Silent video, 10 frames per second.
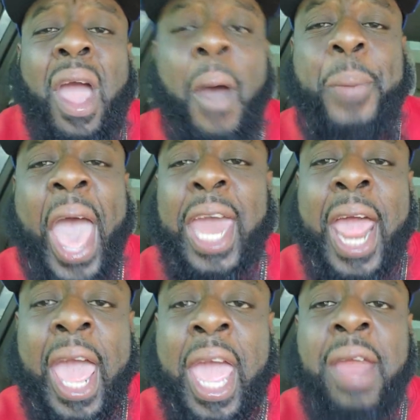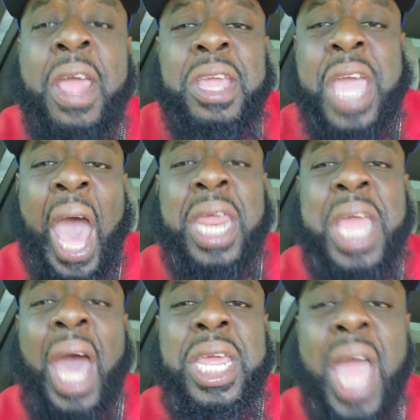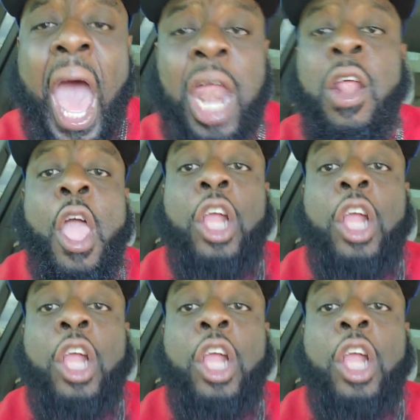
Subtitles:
a bad hand, yada, yada, yada.